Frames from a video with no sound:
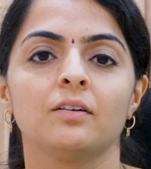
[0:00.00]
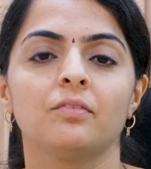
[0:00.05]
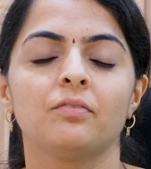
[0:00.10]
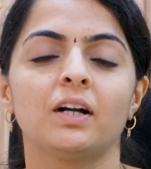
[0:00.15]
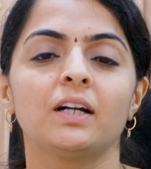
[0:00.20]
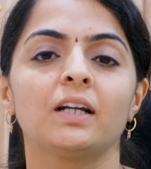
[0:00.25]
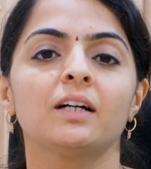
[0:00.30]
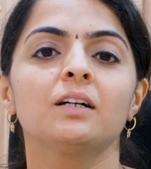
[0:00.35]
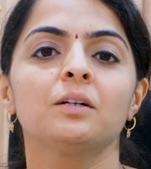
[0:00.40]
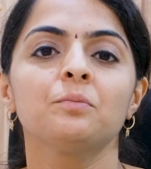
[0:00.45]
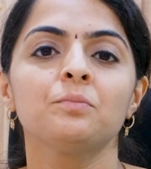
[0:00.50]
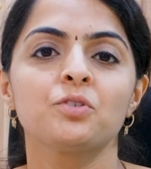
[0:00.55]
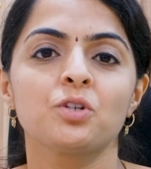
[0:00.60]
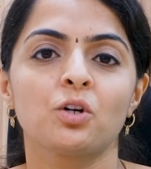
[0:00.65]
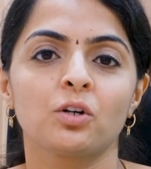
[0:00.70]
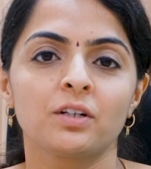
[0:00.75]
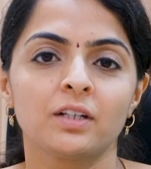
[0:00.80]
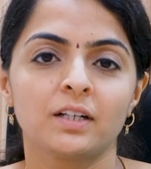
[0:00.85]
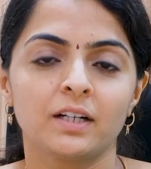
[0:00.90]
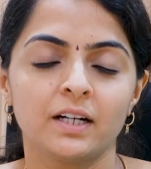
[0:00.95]
Vanakkam,
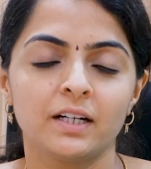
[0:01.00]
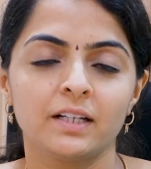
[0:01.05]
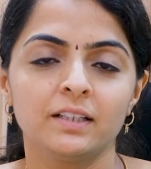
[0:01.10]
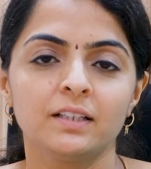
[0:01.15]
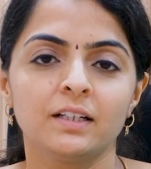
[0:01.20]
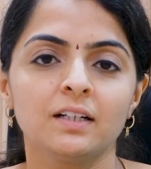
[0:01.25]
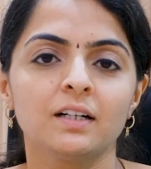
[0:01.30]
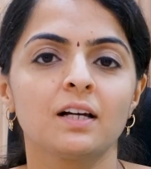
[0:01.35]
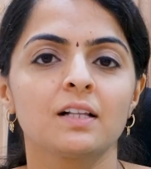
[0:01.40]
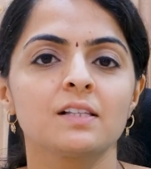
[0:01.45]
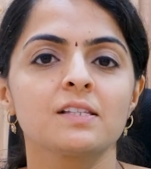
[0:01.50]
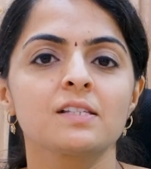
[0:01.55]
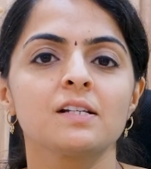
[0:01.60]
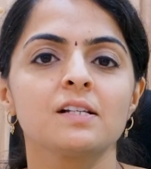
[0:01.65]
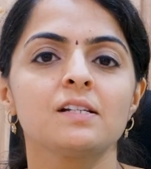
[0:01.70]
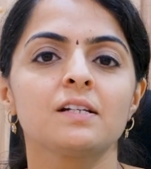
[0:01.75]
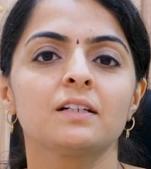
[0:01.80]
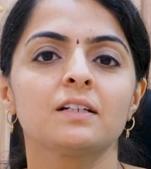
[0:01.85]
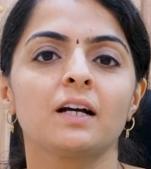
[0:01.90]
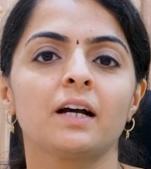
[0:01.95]
Dr. Anita,
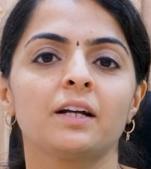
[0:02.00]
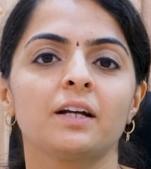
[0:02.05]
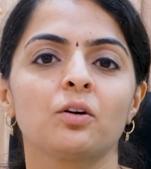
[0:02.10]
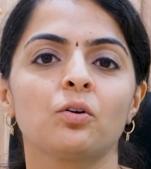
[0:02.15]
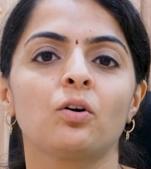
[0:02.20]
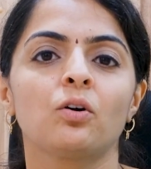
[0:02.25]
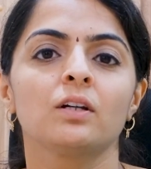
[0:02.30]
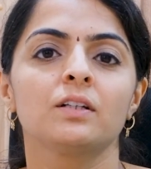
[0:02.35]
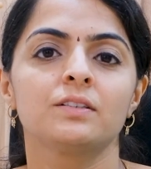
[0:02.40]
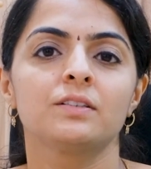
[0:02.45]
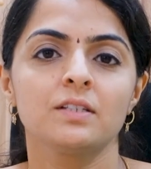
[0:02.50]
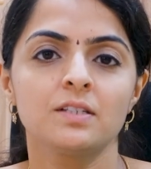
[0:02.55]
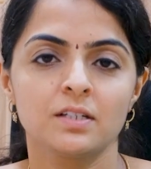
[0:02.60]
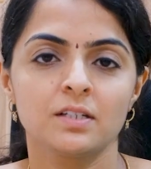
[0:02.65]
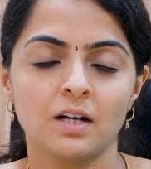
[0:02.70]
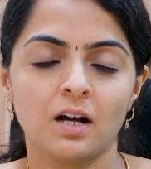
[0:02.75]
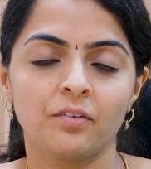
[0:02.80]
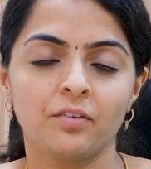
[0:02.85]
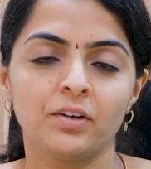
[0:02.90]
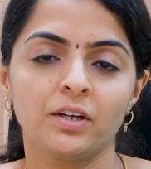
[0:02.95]
Consultant Gynecologist,
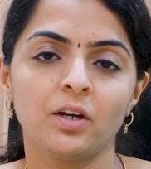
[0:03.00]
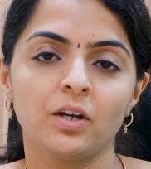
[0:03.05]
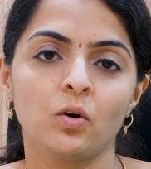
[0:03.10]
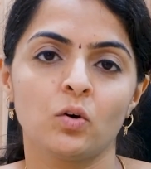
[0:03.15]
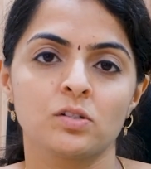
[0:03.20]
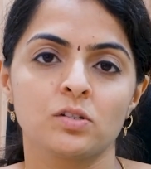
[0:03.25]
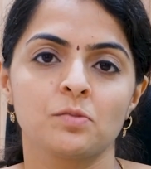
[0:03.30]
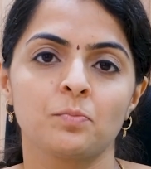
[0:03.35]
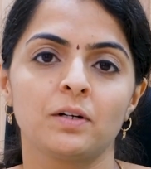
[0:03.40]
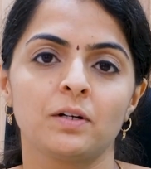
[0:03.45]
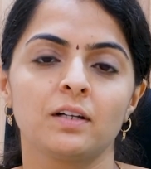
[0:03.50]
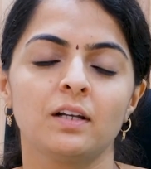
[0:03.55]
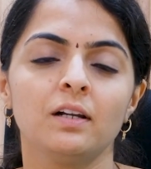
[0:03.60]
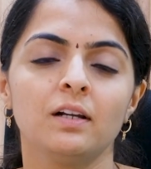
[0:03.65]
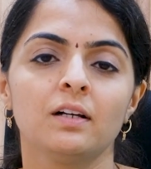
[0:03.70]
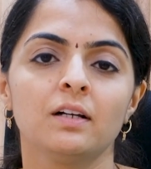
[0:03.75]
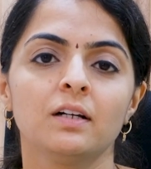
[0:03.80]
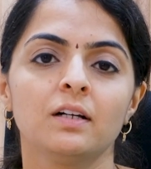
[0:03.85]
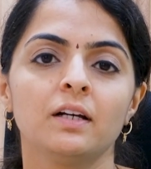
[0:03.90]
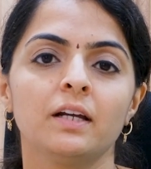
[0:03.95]
Kauvery
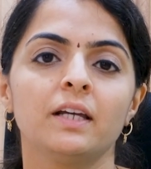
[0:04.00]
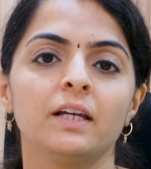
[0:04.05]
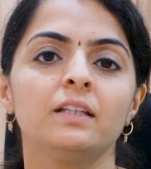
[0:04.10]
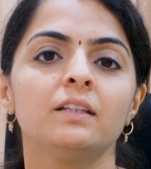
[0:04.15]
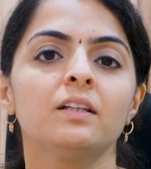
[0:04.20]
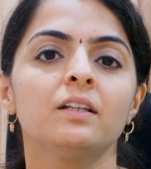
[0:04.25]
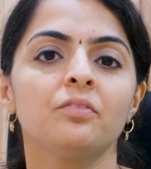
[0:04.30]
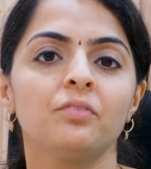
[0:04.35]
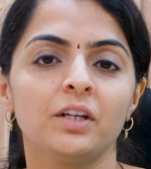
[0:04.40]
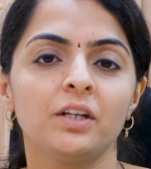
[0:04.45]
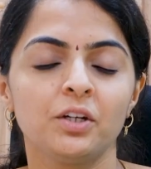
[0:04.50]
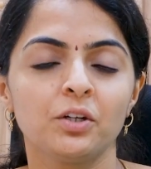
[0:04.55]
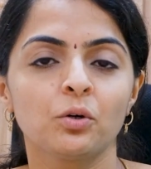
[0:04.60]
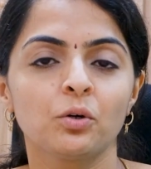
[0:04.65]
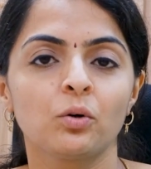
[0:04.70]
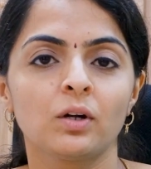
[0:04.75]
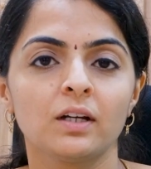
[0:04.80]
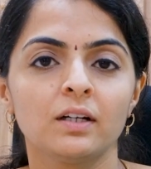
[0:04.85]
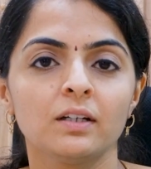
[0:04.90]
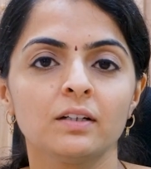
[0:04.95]
Hospital. In the
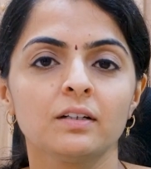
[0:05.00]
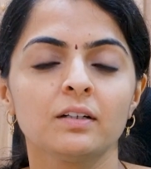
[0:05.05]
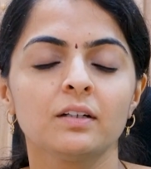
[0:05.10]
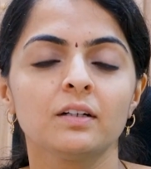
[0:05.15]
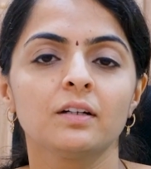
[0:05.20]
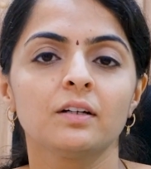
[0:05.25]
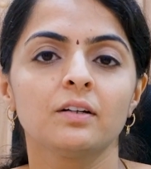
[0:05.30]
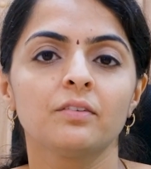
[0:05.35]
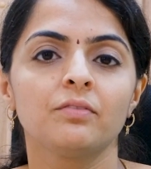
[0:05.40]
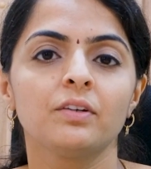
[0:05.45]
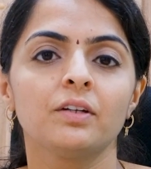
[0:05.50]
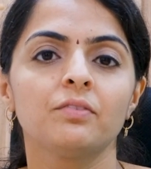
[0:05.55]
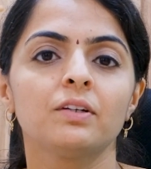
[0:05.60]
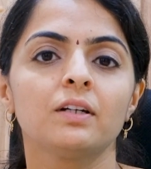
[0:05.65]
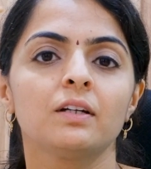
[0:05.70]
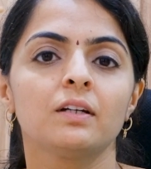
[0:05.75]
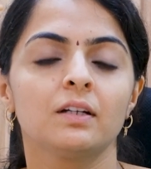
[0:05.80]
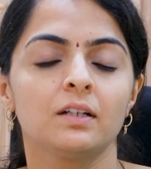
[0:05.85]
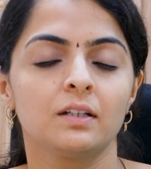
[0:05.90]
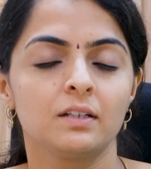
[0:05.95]
video, we
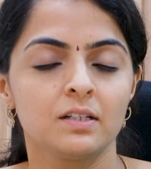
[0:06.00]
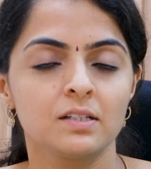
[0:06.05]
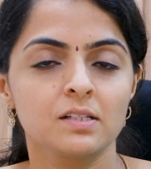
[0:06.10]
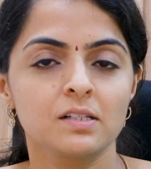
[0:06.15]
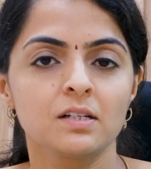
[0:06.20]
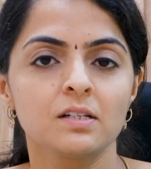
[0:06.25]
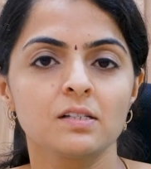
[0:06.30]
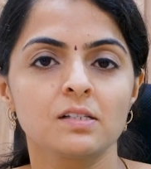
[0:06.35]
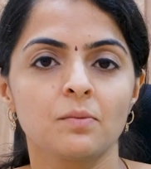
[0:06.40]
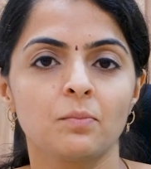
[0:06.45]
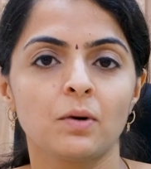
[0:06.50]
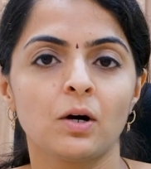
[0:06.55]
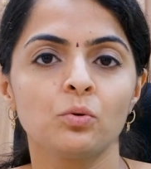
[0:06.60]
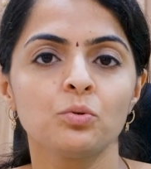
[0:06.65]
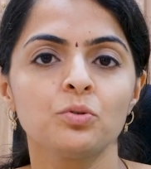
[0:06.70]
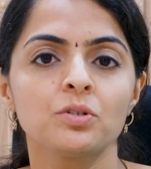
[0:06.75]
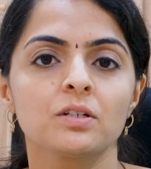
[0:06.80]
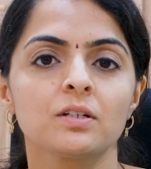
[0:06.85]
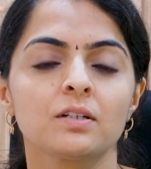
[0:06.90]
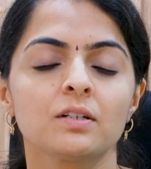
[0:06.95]
will discuss
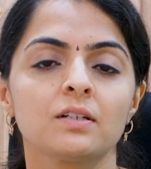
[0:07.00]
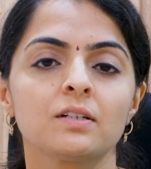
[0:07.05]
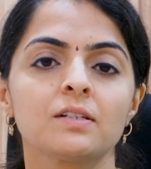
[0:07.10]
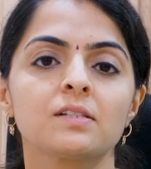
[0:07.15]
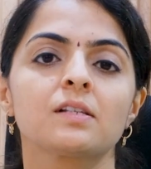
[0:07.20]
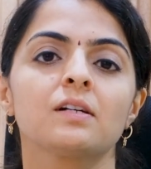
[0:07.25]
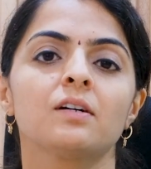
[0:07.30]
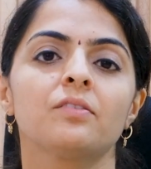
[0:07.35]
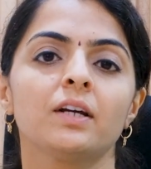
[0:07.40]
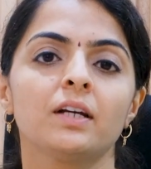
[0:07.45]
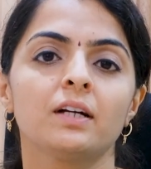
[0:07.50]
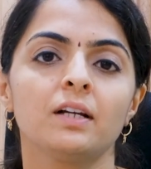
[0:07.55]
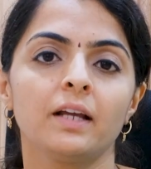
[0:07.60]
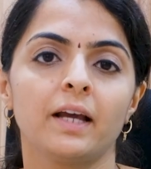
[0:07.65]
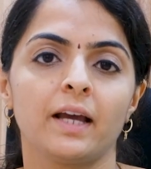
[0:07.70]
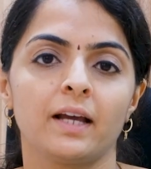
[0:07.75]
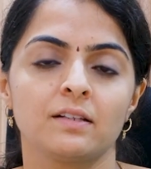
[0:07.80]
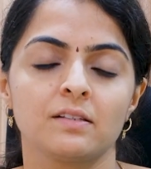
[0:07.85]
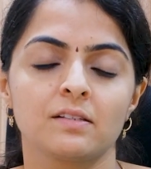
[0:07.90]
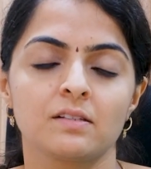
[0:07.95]
about cervical
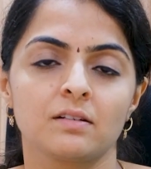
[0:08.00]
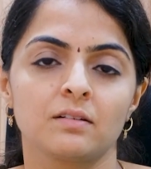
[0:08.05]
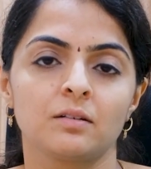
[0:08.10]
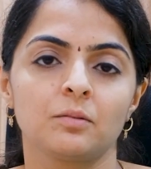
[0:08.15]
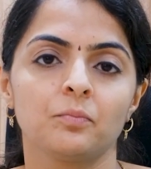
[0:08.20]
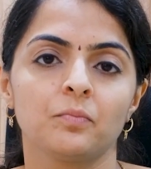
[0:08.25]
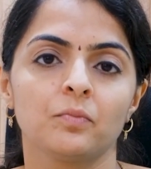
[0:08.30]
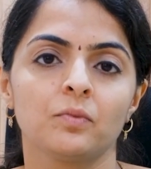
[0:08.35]
cancer.